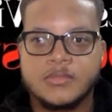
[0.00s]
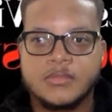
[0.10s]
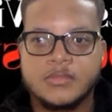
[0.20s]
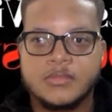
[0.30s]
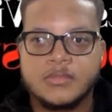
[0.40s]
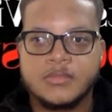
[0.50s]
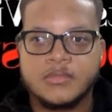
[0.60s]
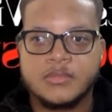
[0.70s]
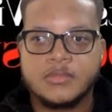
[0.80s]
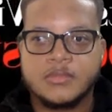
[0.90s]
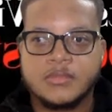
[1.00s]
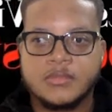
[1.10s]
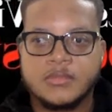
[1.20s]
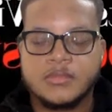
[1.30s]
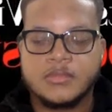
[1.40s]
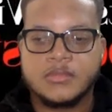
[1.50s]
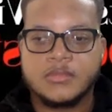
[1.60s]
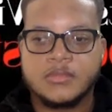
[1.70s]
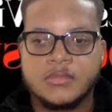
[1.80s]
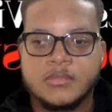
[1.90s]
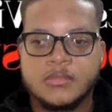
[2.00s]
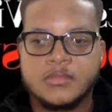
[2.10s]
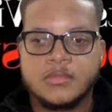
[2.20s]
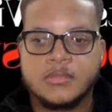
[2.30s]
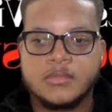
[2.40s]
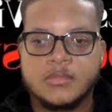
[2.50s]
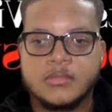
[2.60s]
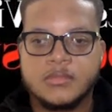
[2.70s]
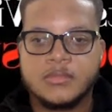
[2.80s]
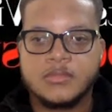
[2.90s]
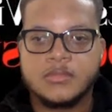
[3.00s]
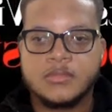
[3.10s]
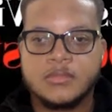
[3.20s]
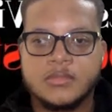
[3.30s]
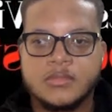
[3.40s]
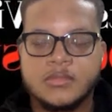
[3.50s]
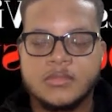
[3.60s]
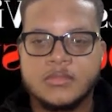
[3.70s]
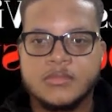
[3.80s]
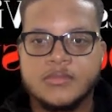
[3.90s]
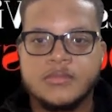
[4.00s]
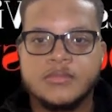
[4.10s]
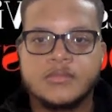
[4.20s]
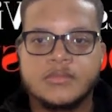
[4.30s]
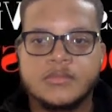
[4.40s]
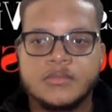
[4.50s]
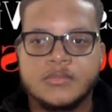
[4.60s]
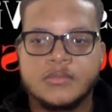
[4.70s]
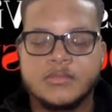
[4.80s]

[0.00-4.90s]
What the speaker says: This person isn't speaking.